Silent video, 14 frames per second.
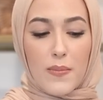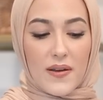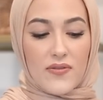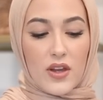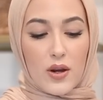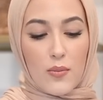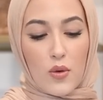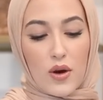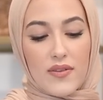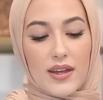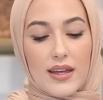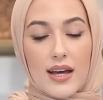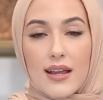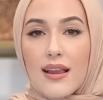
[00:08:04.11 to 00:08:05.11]
If they're more of
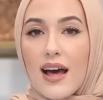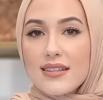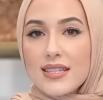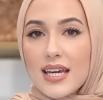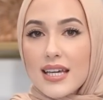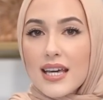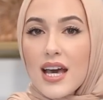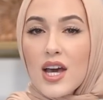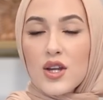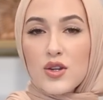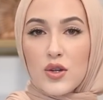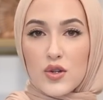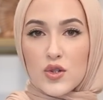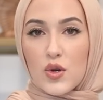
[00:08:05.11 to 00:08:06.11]
like a classic
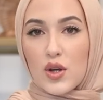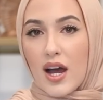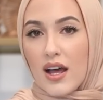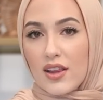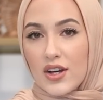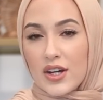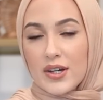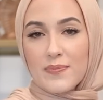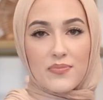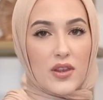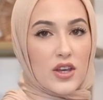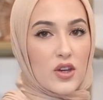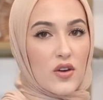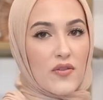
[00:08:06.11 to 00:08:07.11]
neutral color,
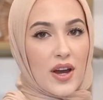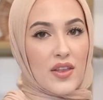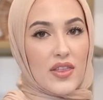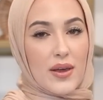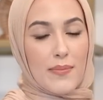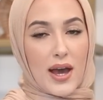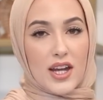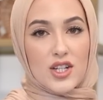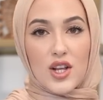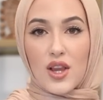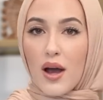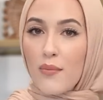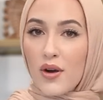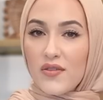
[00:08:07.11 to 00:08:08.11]
you'll find that they match a
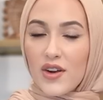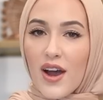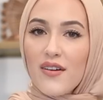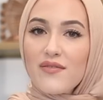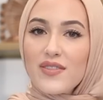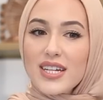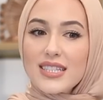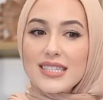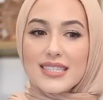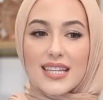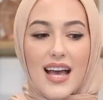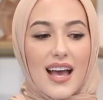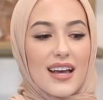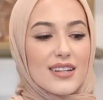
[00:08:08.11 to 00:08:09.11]
lot more of your outfits.
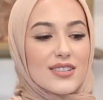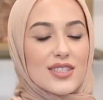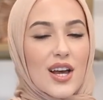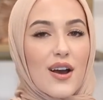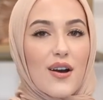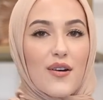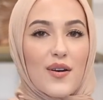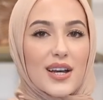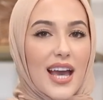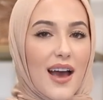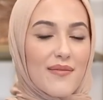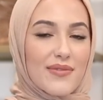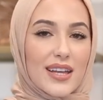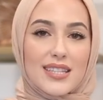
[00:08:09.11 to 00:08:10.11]
So
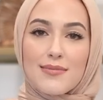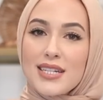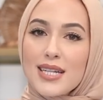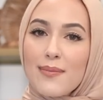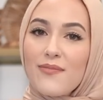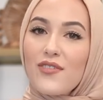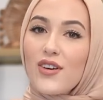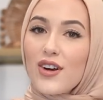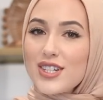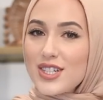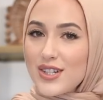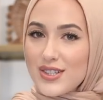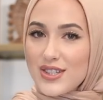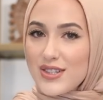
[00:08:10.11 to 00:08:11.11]
yeah, that's my tip for
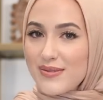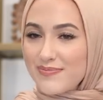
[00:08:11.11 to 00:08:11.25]
shoes.